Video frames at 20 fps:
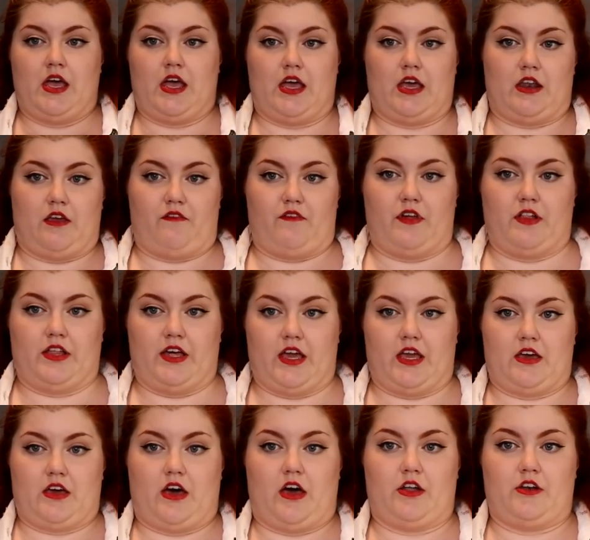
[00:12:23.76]
And I feel
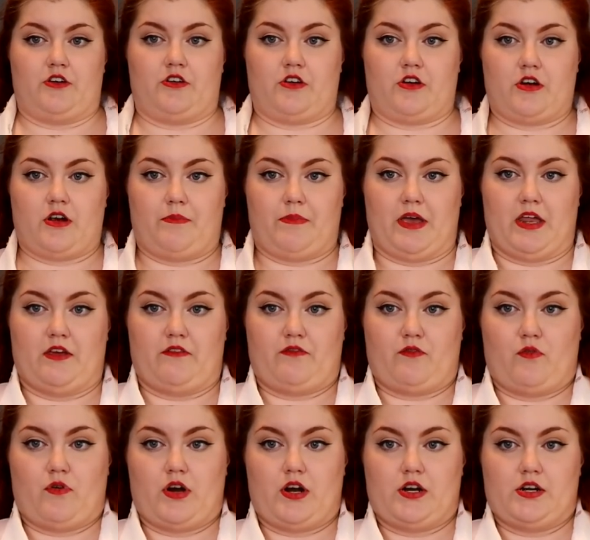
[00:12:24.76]
like under a
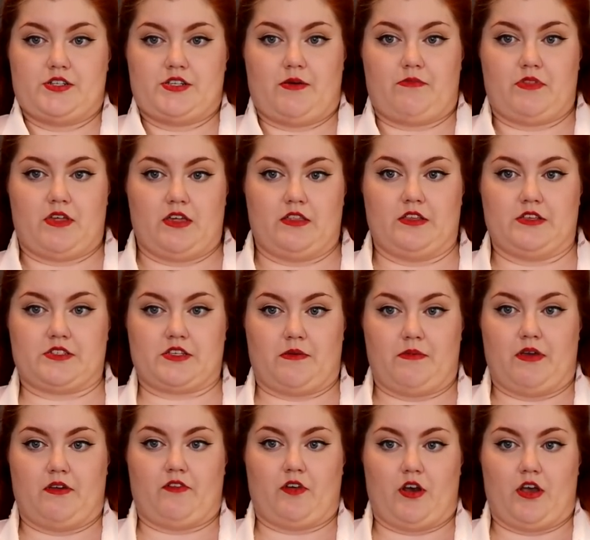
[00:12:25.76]
pinafore or something, this
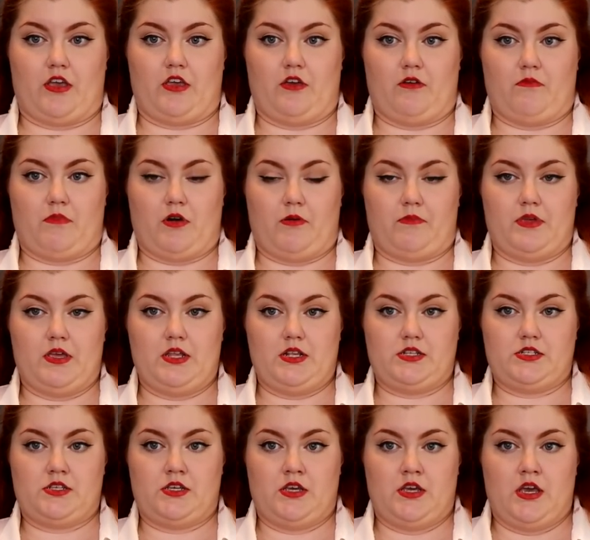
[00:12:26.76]
could be a very cute
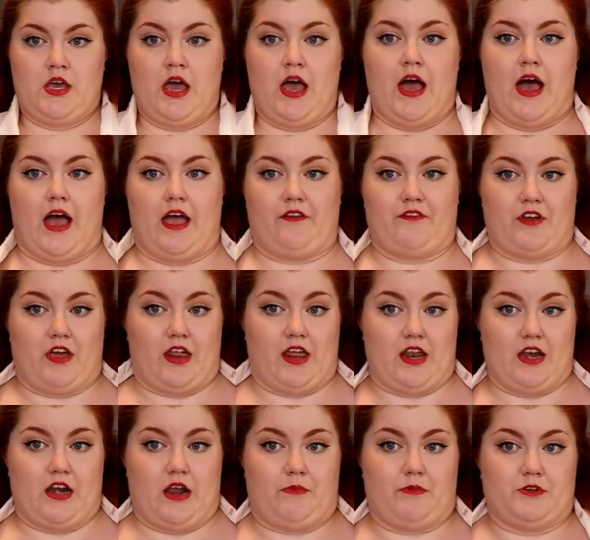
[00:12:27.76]
moment. I have not
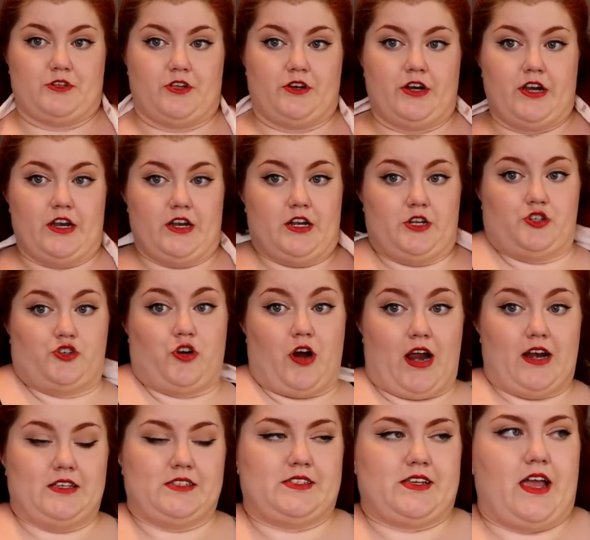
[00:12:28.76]
had an opportunity to
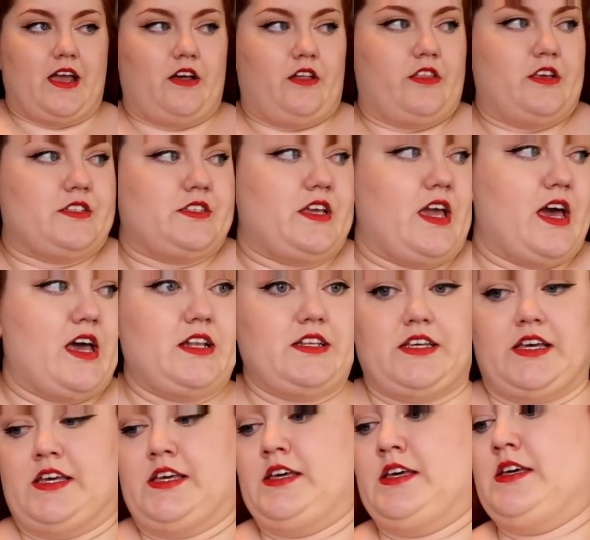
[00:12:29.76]
try to style this yet,